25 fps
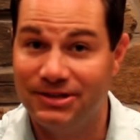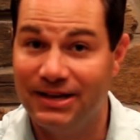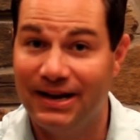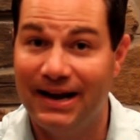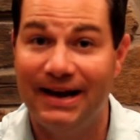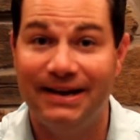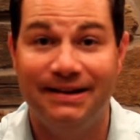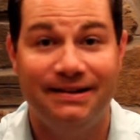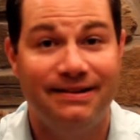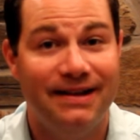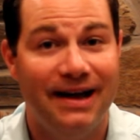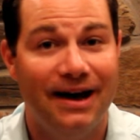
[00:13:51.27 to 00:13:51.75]
And
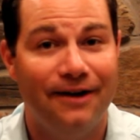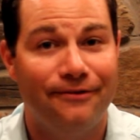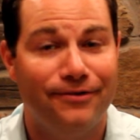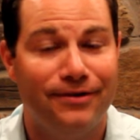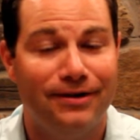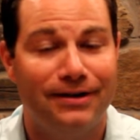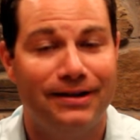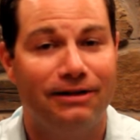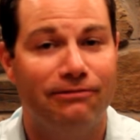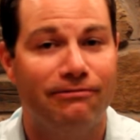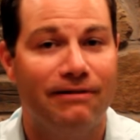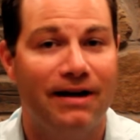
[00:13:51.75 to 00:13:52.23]
I
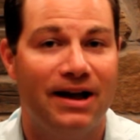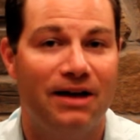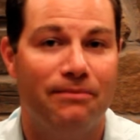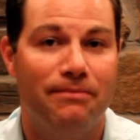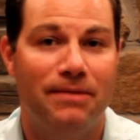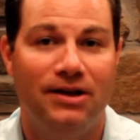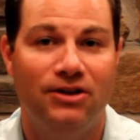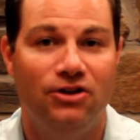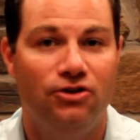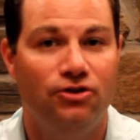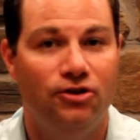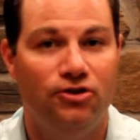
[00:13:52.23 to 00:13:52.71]
definitely
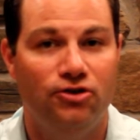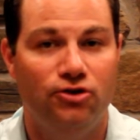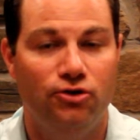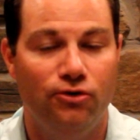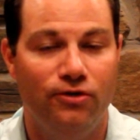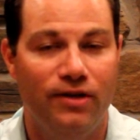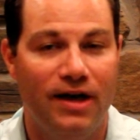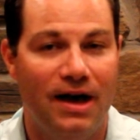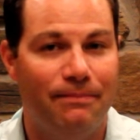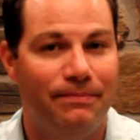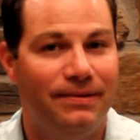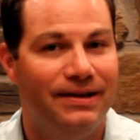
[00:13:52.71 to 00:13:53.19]
recommend you to do
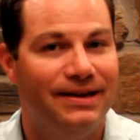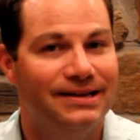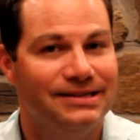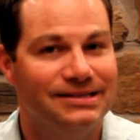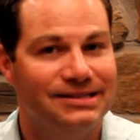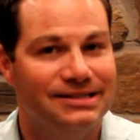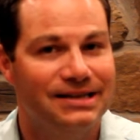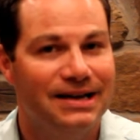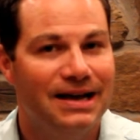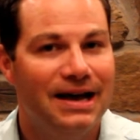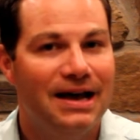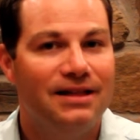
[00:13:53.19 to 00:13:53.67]
that
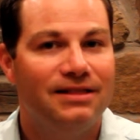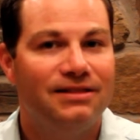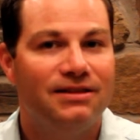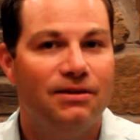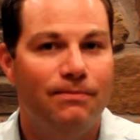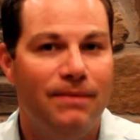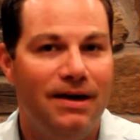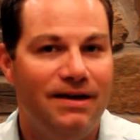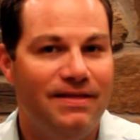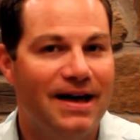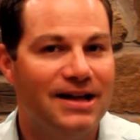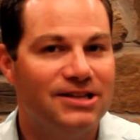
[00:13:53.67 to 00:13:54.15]
because to
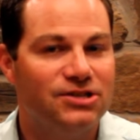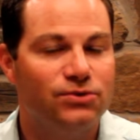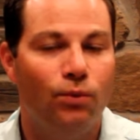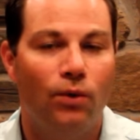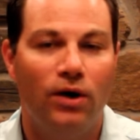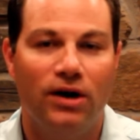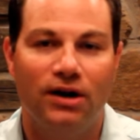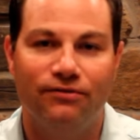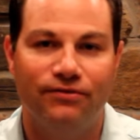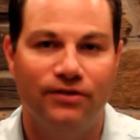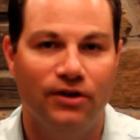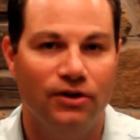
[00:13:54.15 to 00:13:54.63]
me, that's
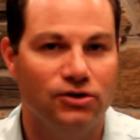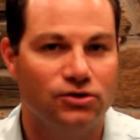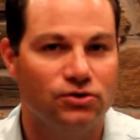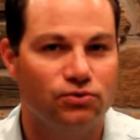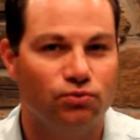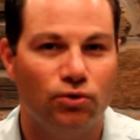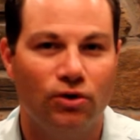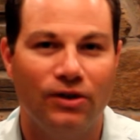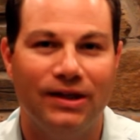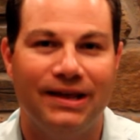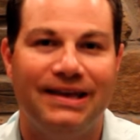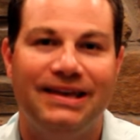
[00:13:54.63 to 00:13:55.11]
one of those
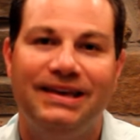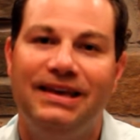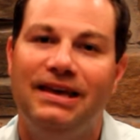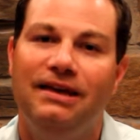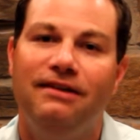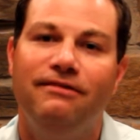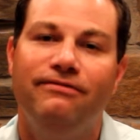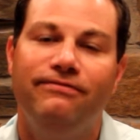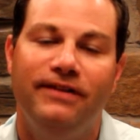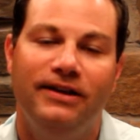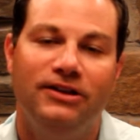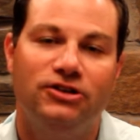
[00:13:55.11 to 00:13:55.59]
really
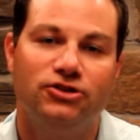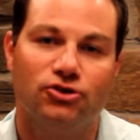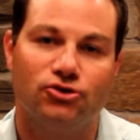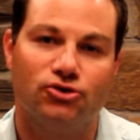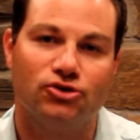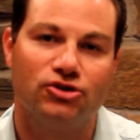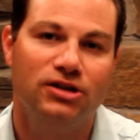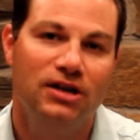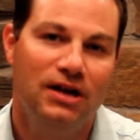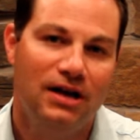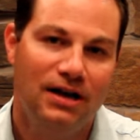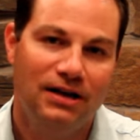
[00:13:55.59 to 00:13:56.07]
key
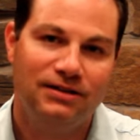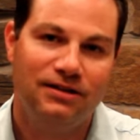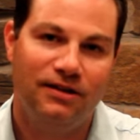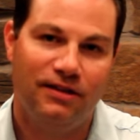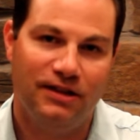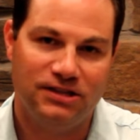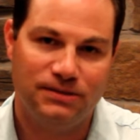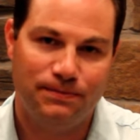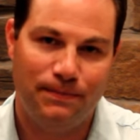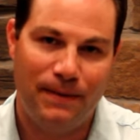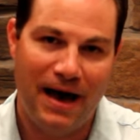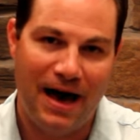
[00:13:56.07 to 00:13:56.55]
features to
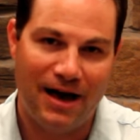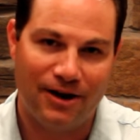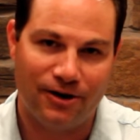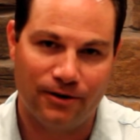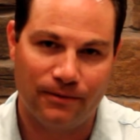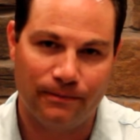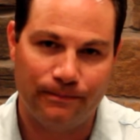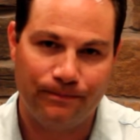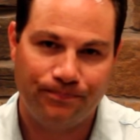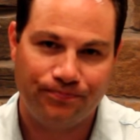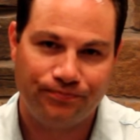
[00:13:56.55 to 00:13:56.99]
this pattern.